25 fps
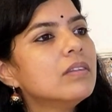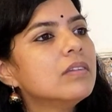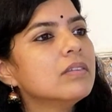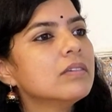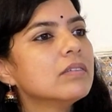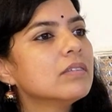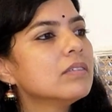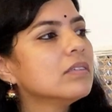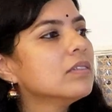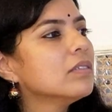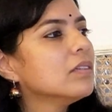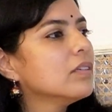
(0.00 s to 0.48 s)

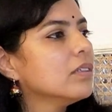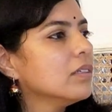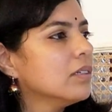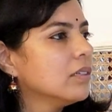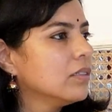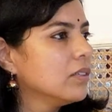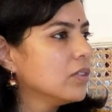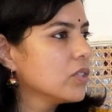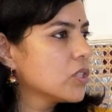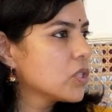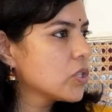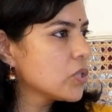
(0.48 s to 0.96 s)

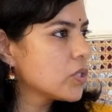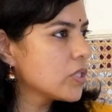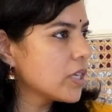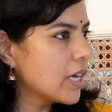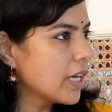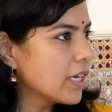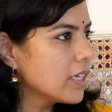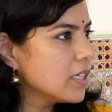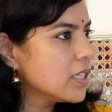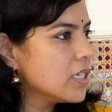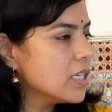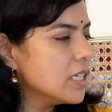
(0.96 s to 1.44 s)
the
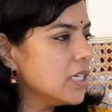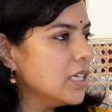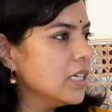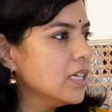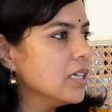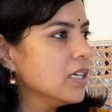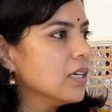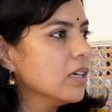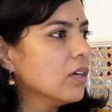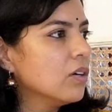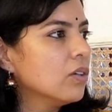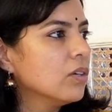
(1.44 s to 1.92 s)

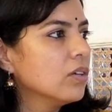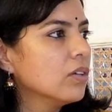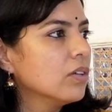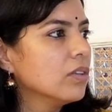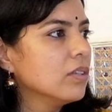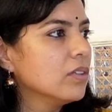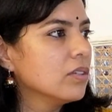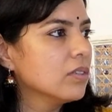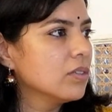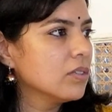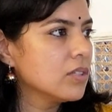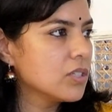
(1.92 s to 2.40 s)
society or
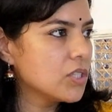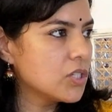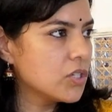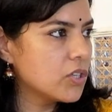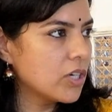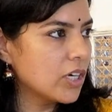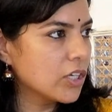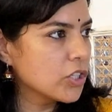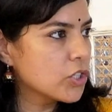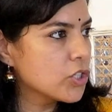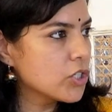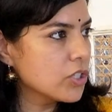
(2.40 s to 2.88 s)
the
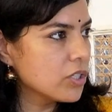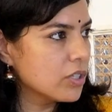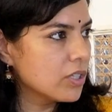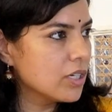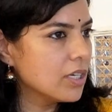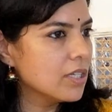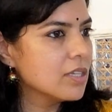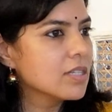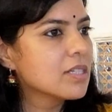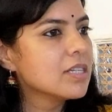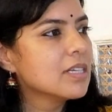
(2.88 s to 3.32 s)
structure is